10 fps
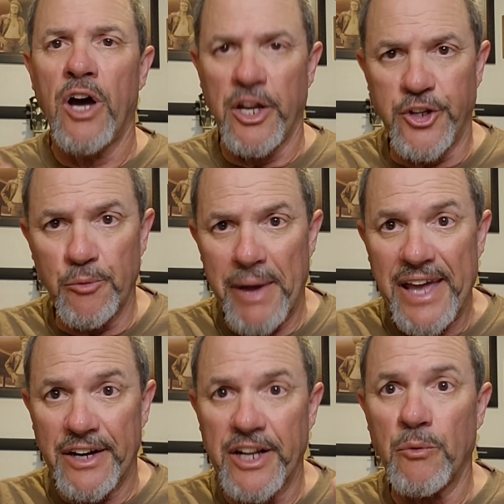
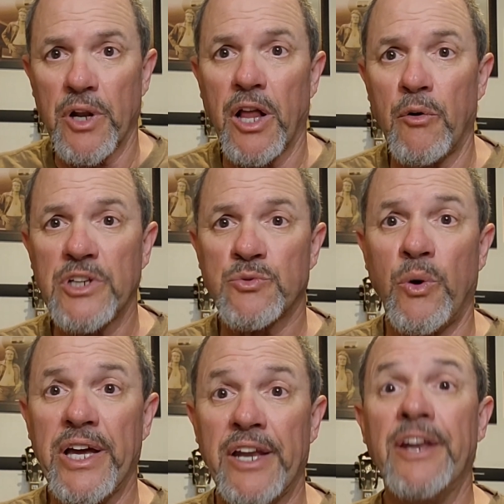Humanity will always
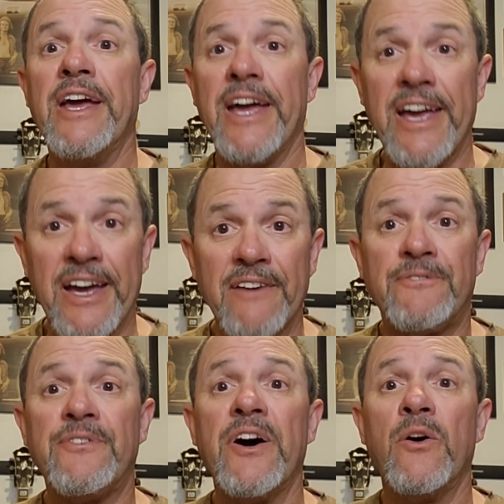win
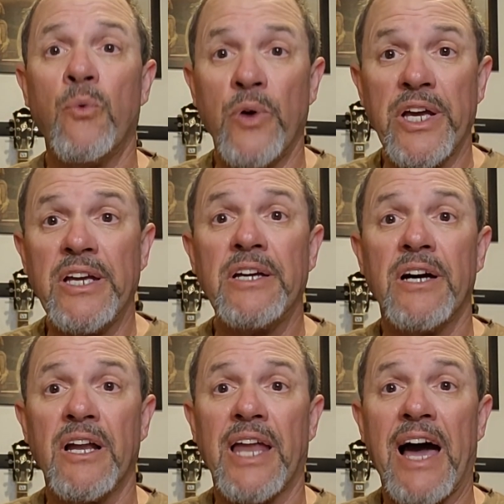if we
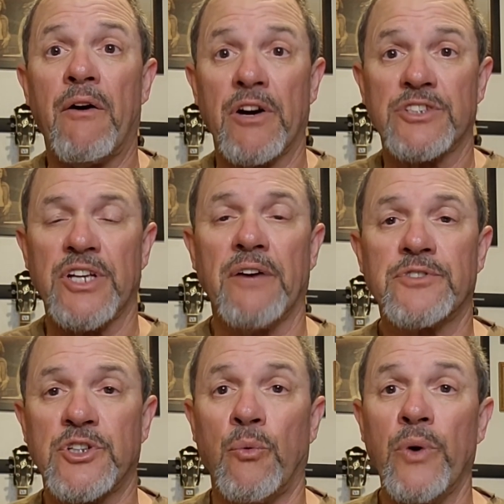allow
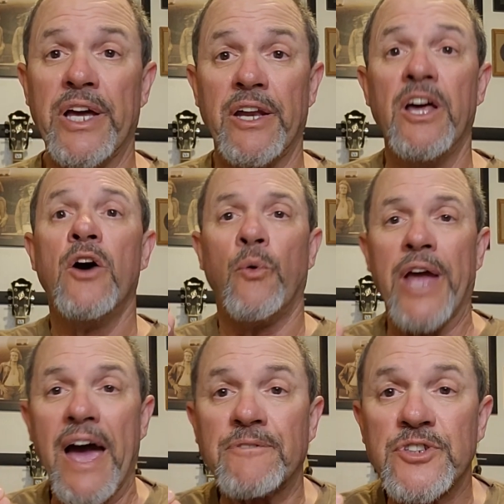ourselves to win.
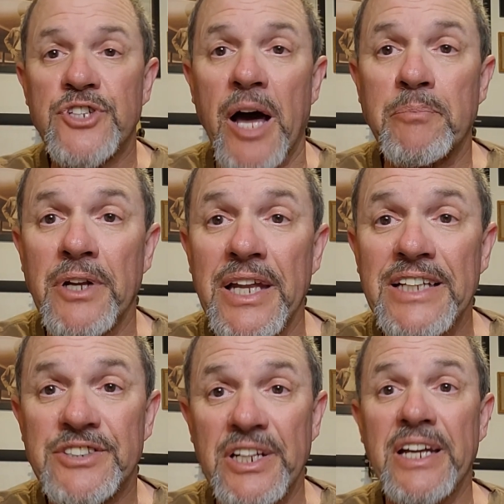We have to stop
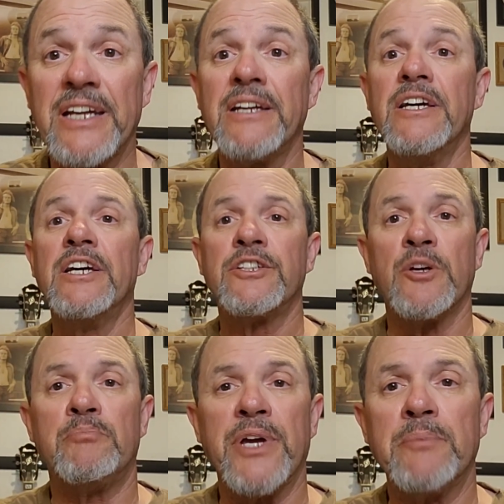listening
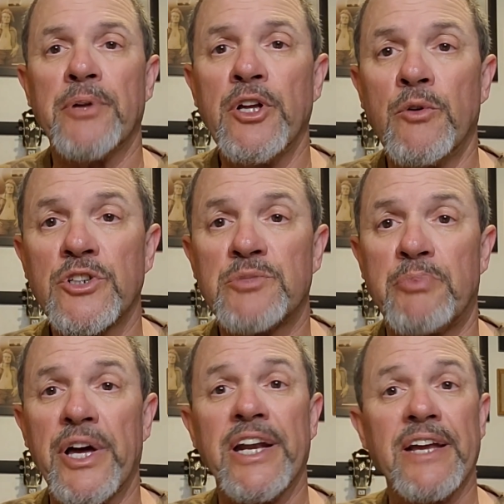to people who are
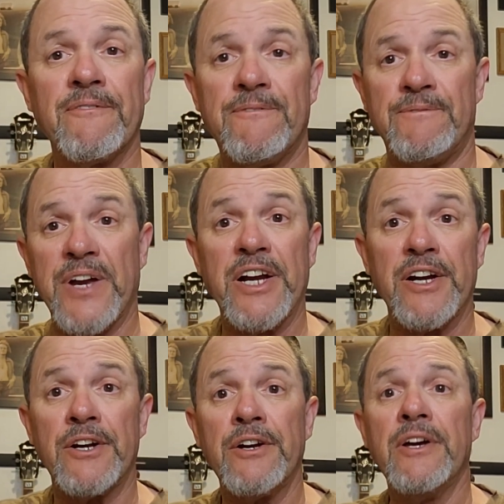spreading
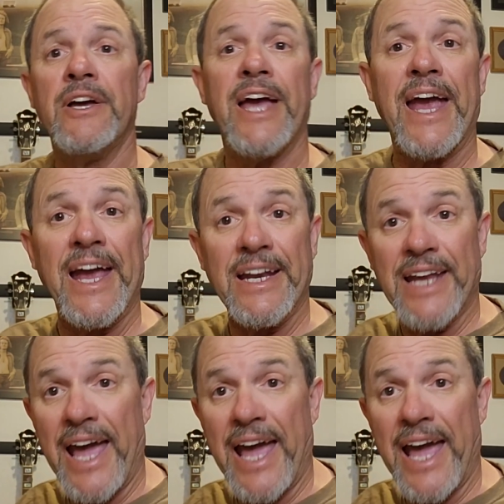fear and